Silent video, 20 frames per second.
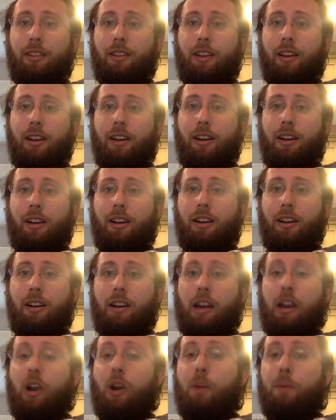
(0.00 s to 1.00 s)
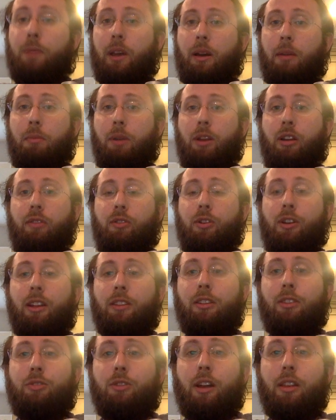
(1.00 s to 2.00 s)
I hope that many of you get
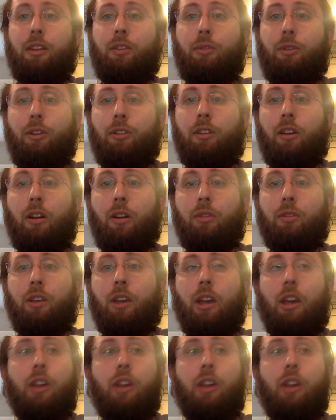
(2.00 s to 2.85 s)
to try this for yourselves.